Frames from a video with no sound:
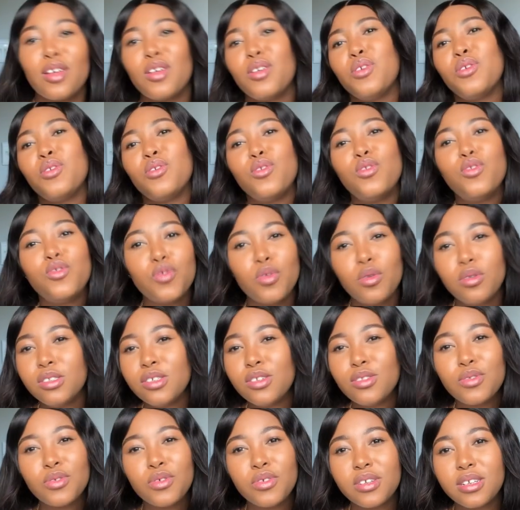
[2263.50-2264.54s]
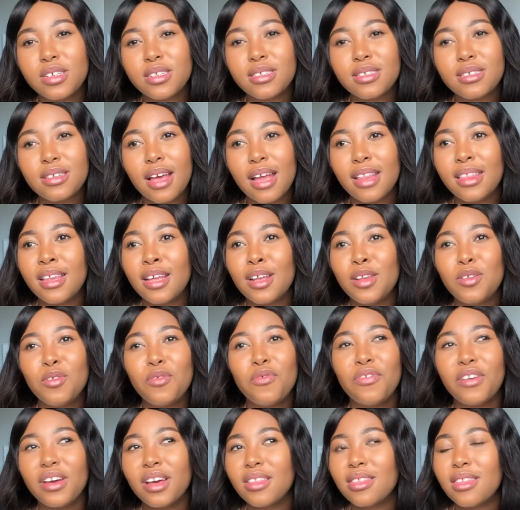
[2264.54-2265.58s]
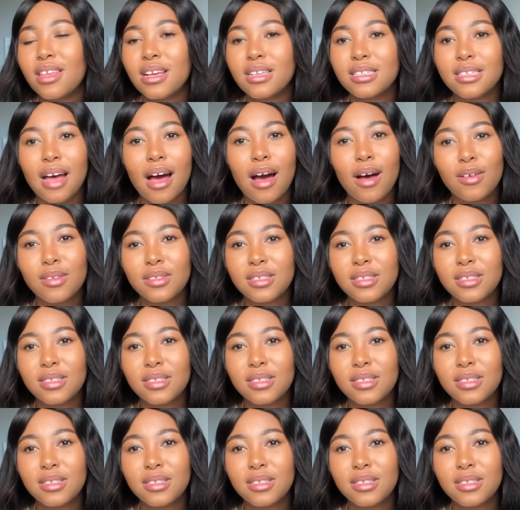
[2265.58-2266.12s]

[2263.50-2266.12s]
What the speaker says: you soldier through it and then you figure things out.